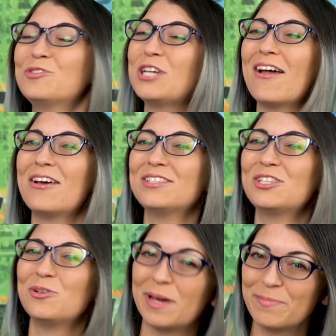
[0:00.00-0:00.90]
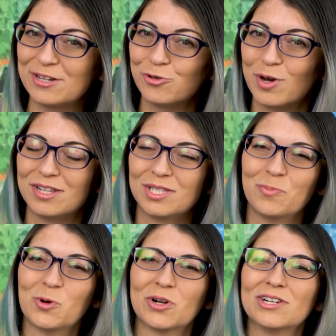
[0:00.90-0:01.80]
of shoutouts to my Patreon
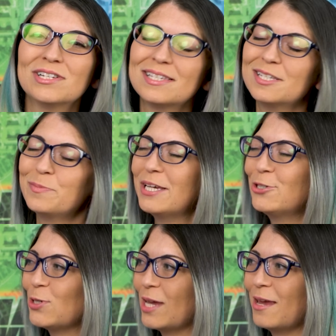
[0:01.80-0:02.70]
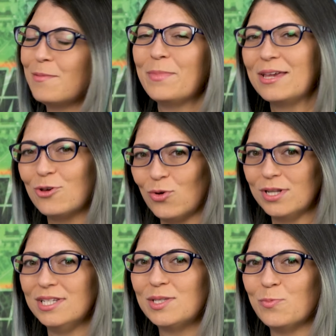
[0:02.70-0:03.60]
supporters, especially my
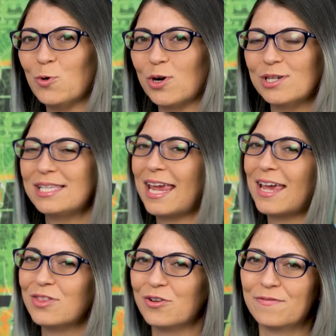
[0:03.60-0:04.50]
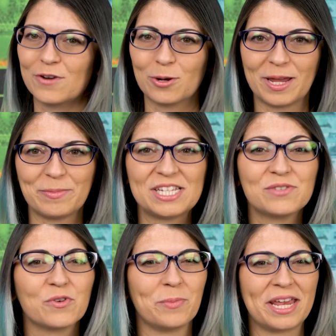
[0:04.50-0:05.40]
Golden S'mores and their fur
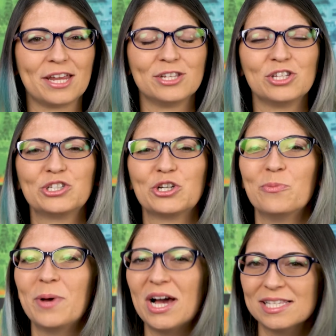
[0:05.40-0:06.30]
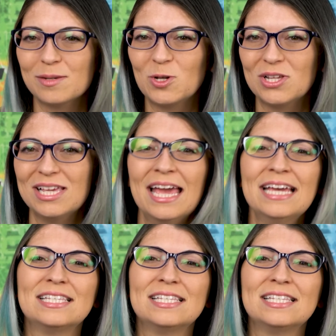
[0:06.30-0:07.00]
babies, for making this show possible,